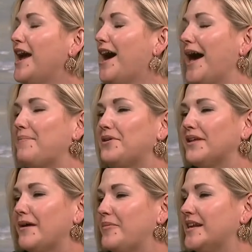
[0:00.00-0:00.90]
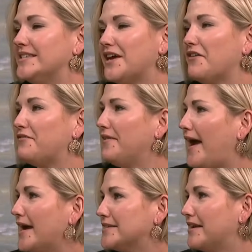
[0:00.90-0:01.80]
I pull up and it's got
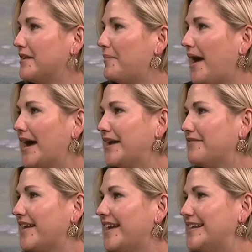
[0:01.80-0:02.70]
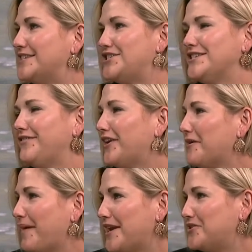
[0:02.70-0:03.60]
flags on the back of it, and it's just very
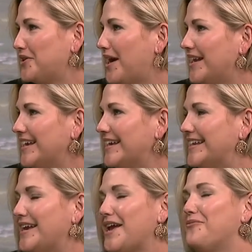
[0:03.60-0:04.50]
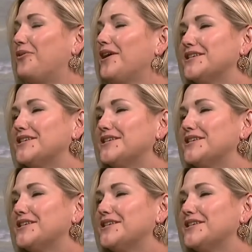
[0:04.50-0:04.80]
patriotic, and it works